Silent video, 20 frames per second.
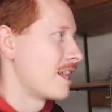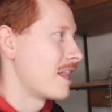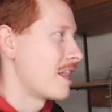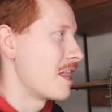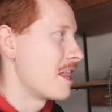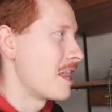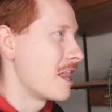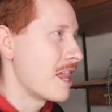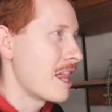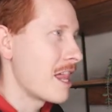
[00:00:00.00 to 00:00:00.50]

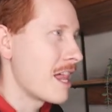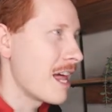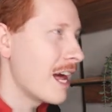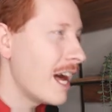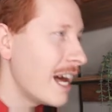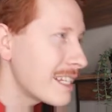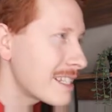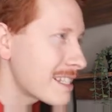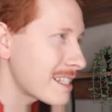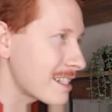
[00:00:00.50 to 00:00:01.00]

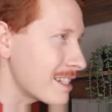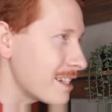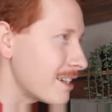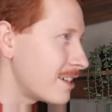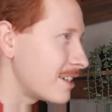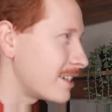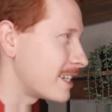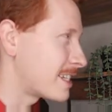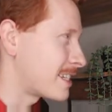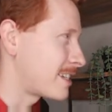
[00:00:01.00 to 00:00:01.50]
That's
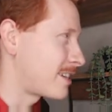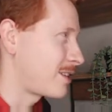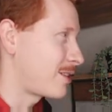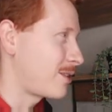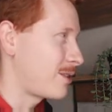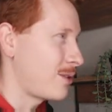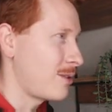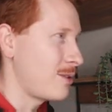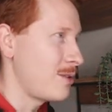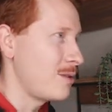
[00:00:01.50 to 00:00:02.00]
not
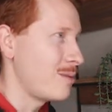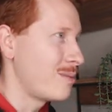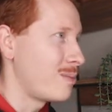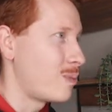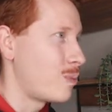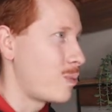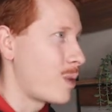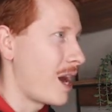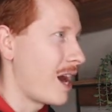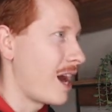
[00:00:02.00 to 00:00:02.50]
too
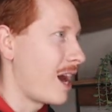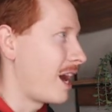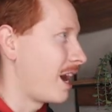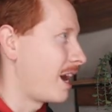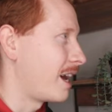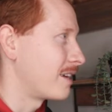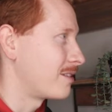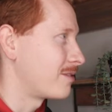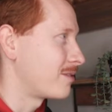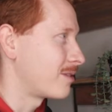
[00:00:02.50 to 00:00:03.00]

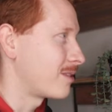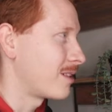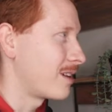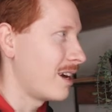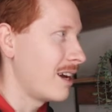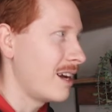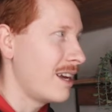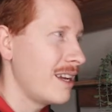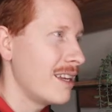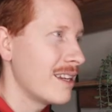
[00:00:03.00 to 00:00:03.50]
bad,
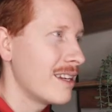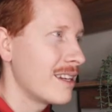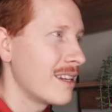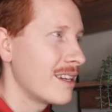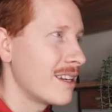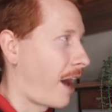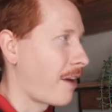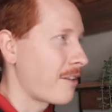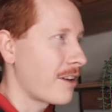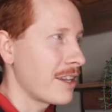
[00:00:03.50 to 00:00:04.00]
right?
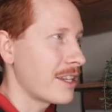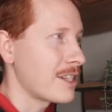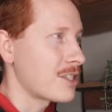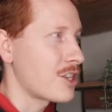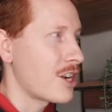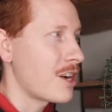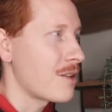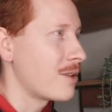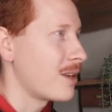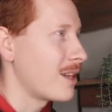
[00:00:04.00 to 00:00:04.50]
I've got the
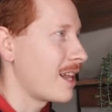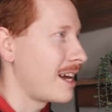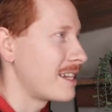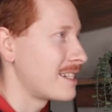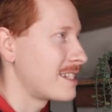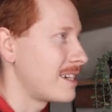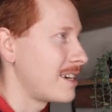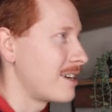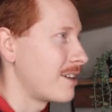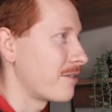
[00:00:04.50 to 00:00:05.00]
general
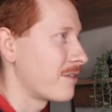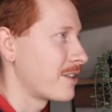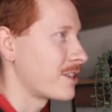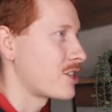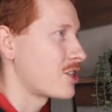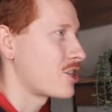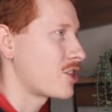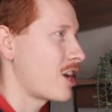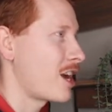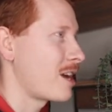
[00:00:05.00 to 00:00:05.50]
idea of the
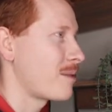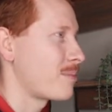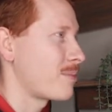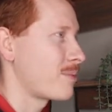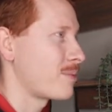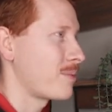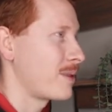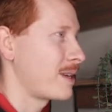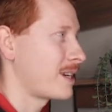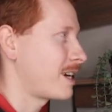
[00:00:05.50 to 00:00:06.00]
shape.
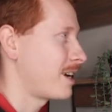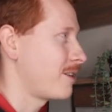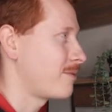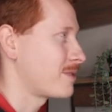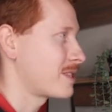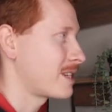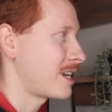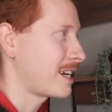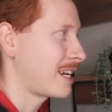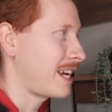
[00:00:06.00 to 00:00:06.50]
It
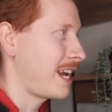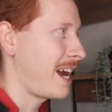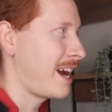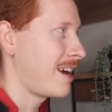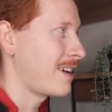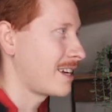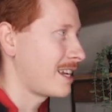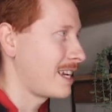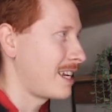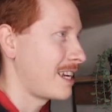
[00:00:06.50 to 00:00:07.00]
comes like
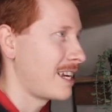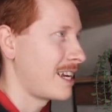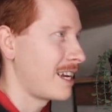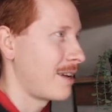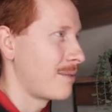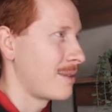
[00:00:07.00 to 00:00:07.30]
out here.